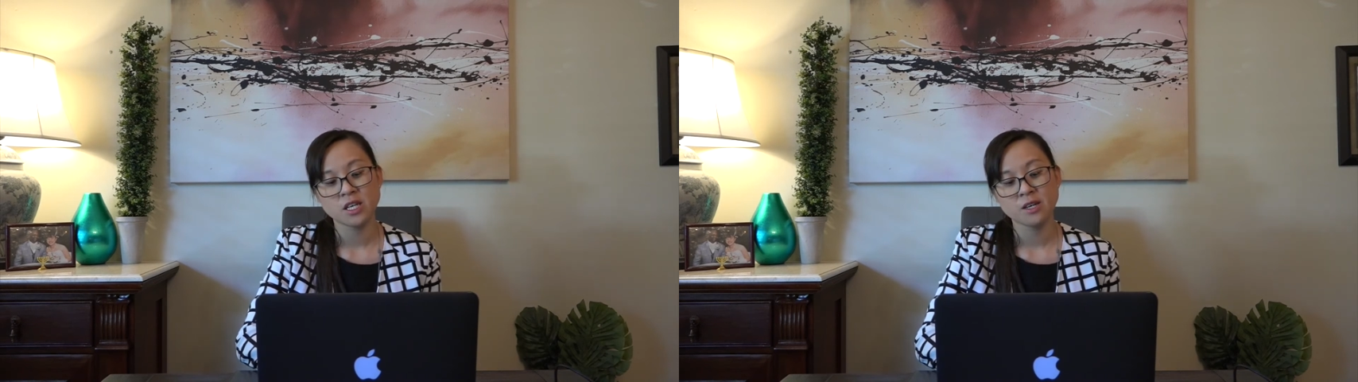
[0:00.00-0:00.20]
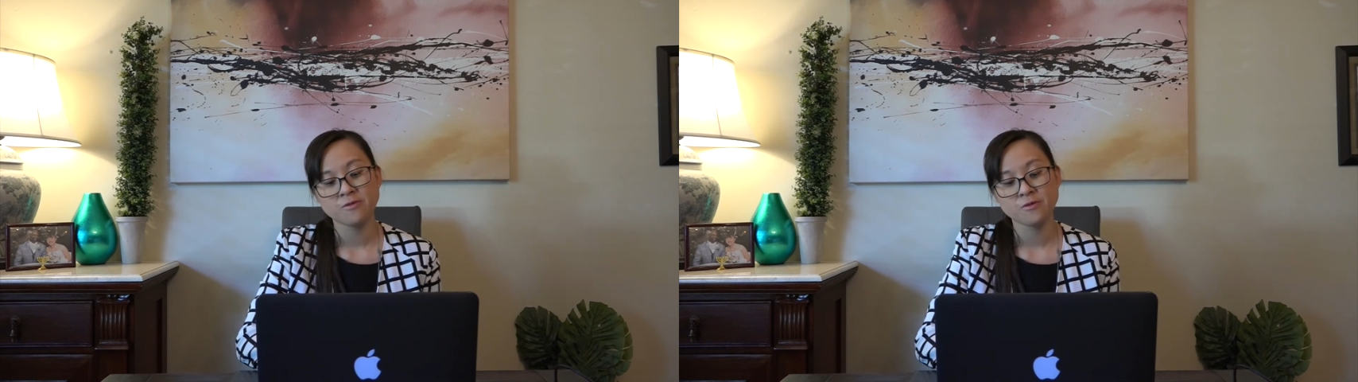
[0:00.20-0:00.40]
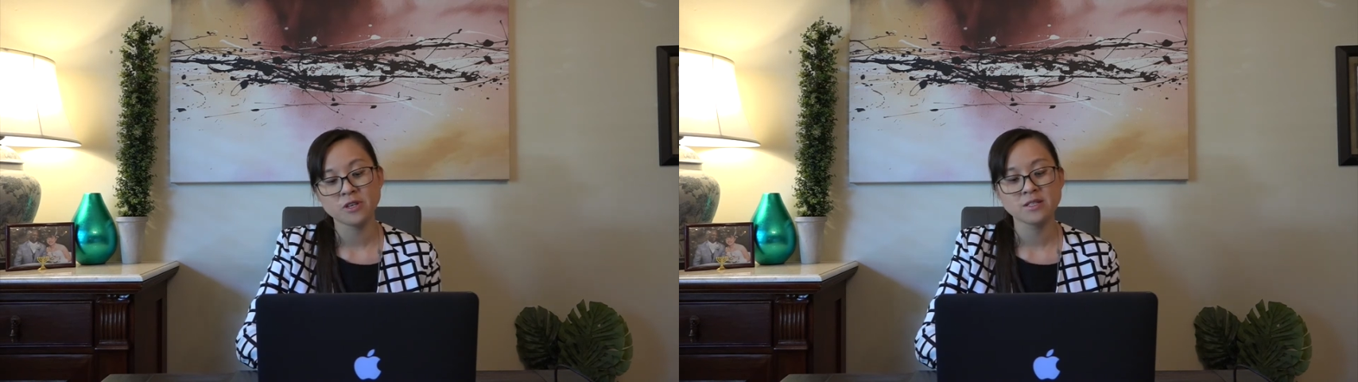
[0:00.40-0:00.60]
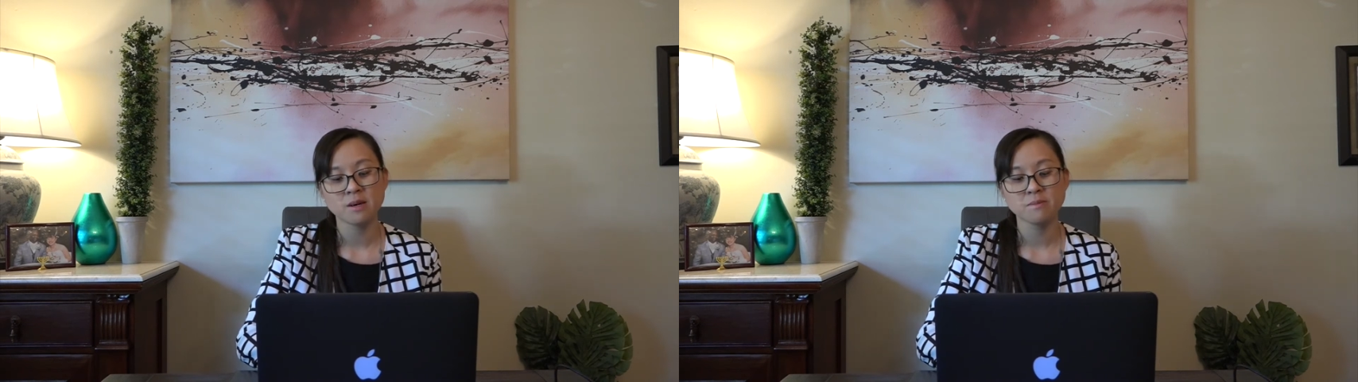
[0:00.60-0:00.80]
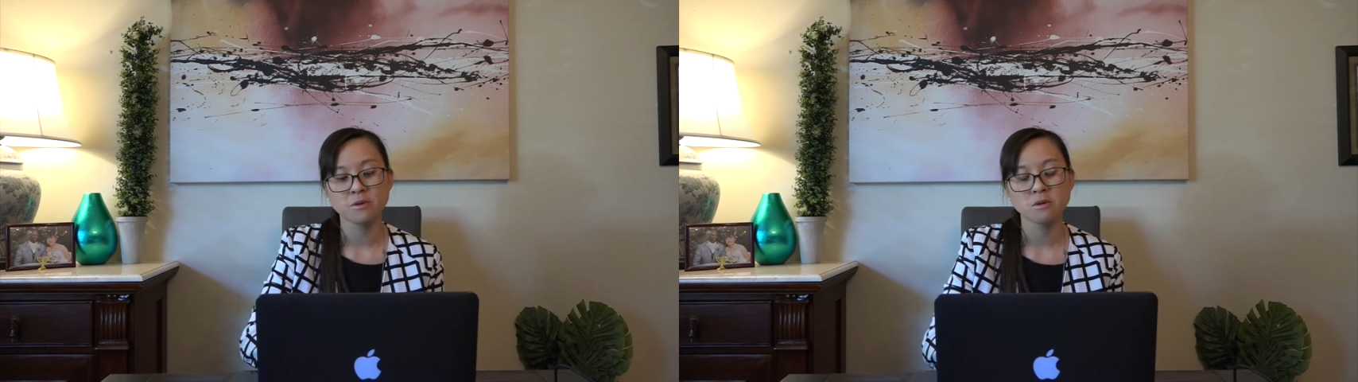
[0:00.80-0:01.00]
for
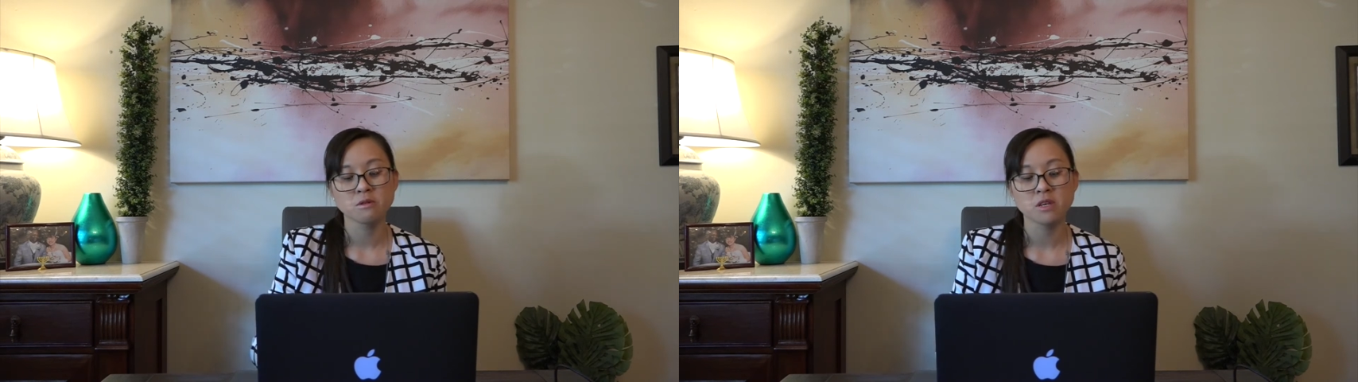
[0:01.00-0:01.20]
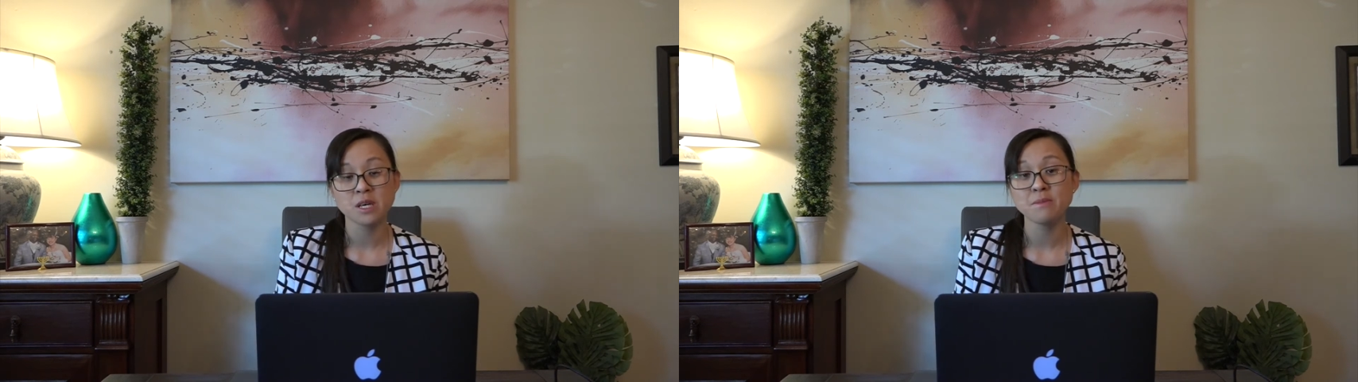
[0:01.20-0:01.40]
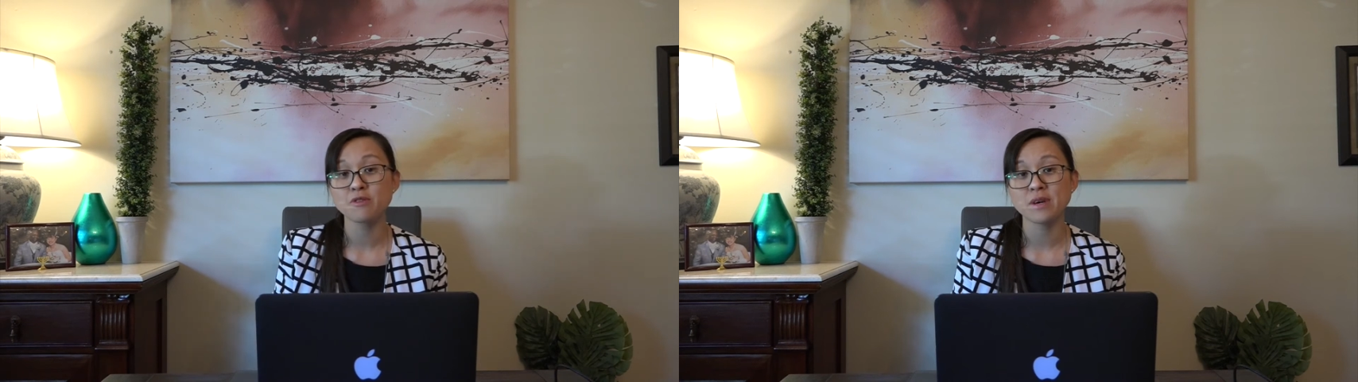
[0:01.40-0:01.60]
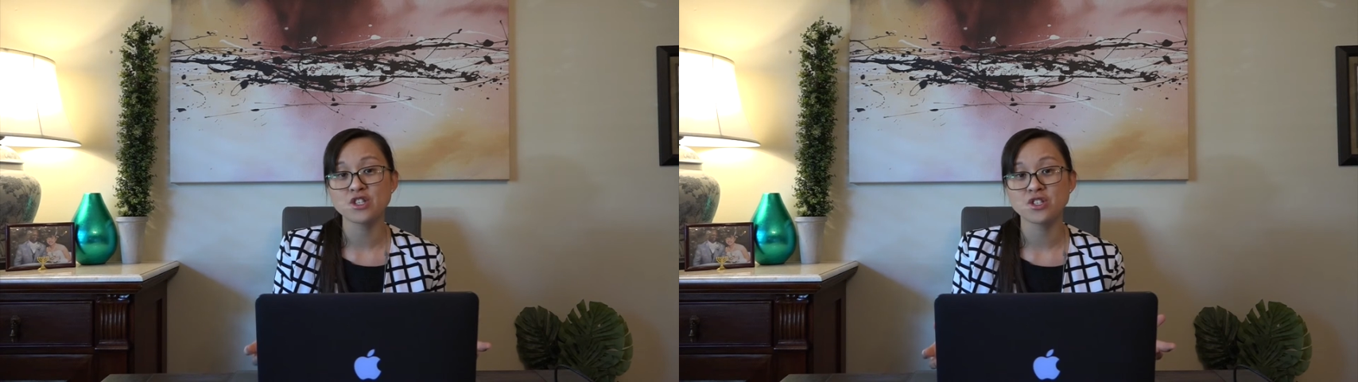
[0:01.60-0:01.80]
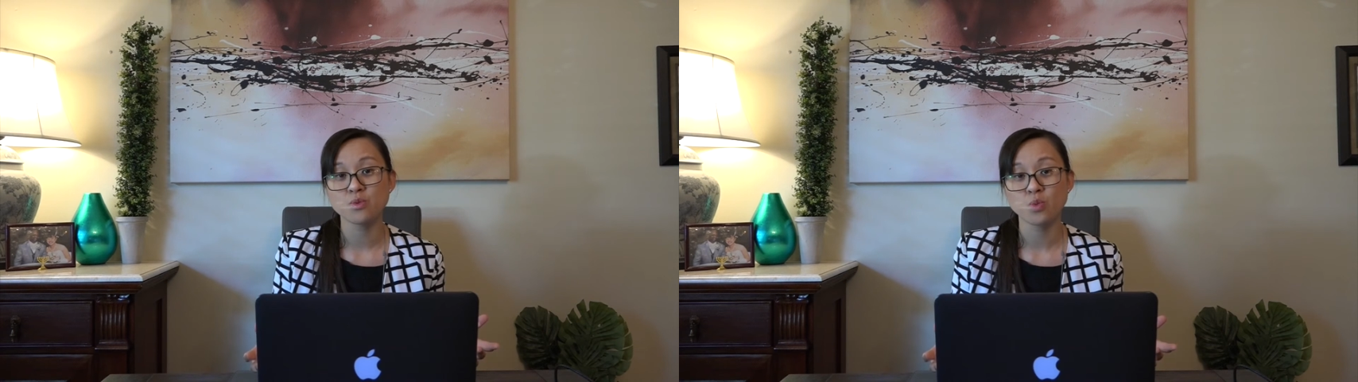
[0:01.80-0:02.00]
example,
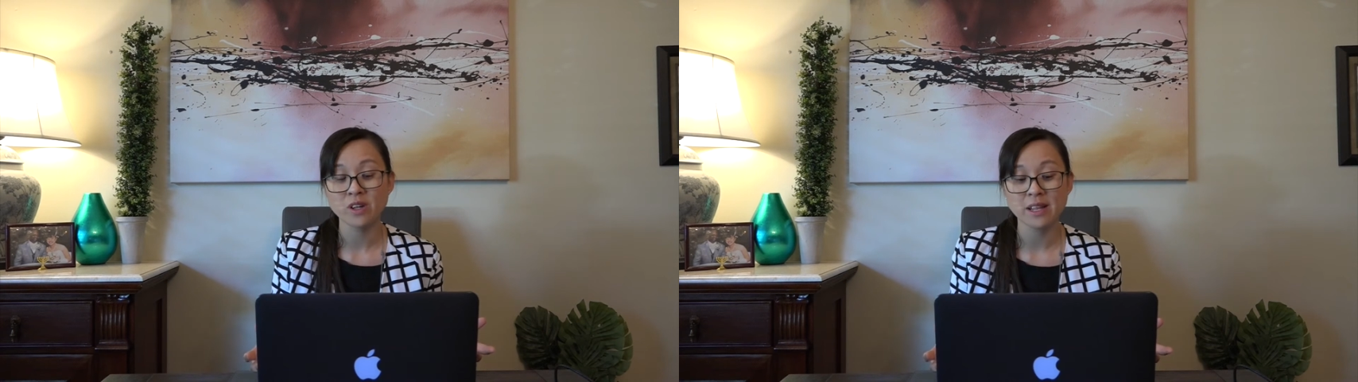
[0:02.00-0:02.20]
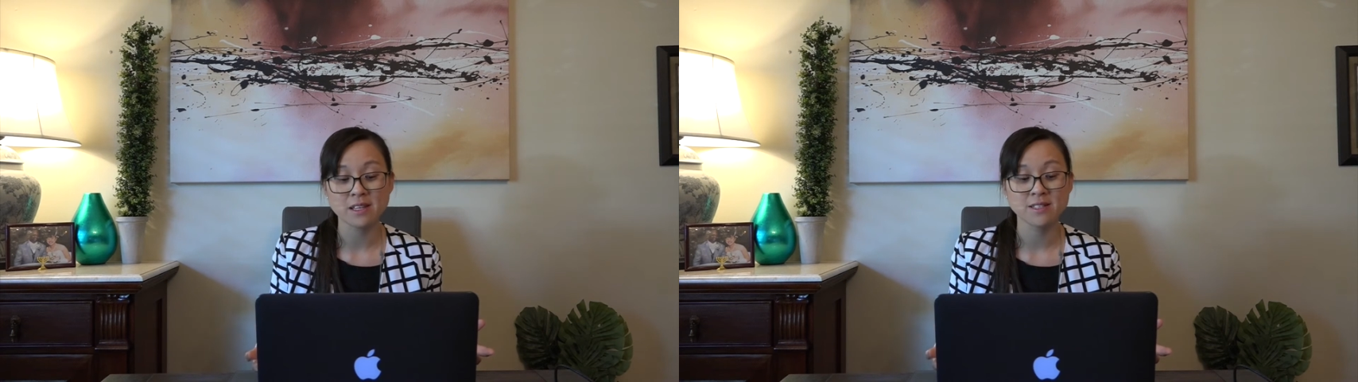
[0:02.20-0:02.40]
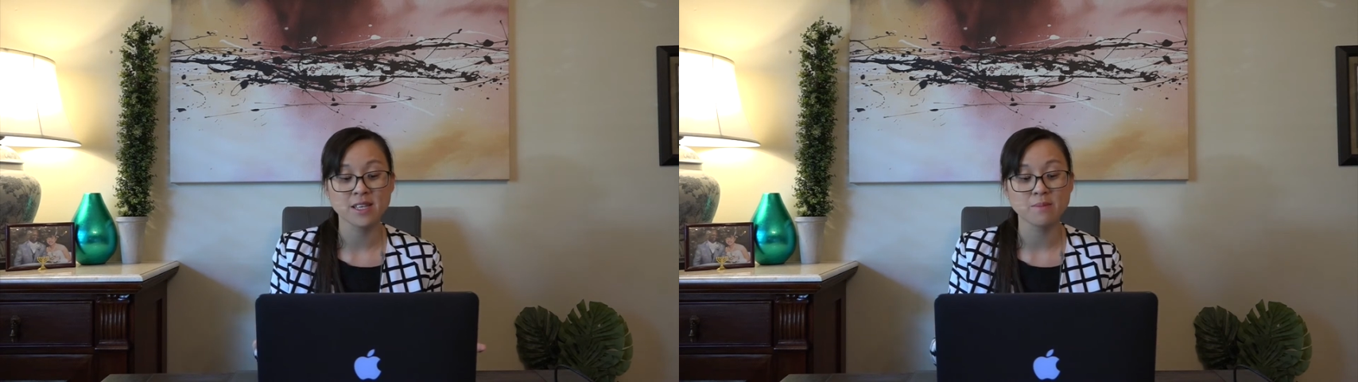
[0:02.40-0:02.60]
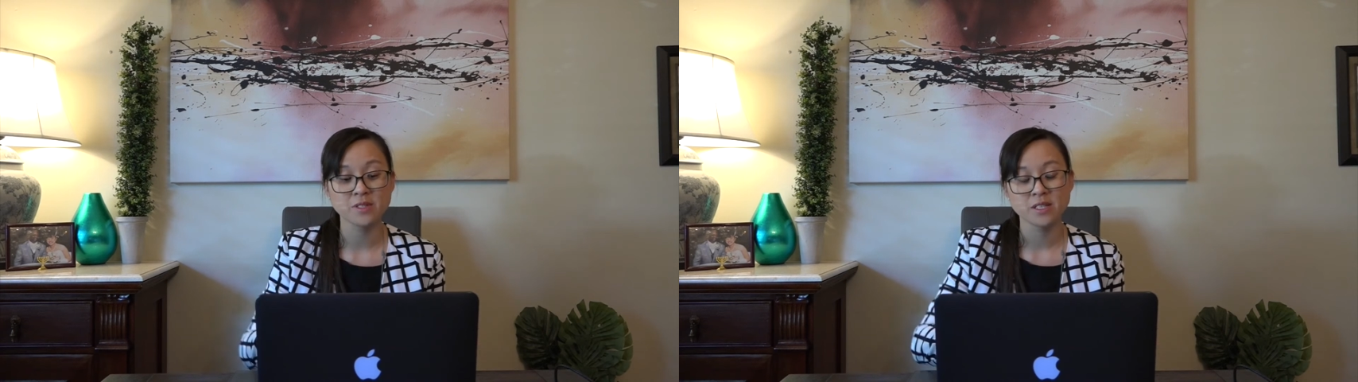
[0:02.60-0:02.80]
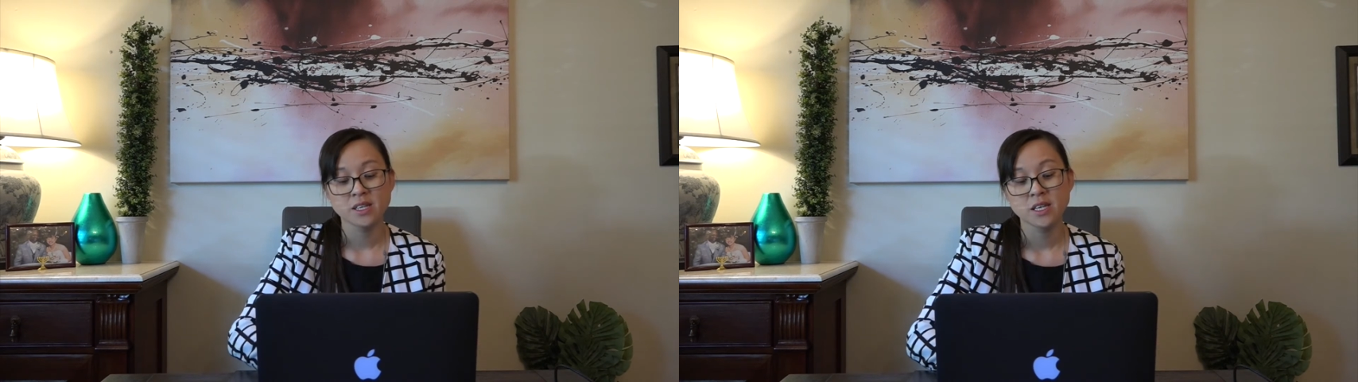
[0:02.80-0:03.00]
immigration will accept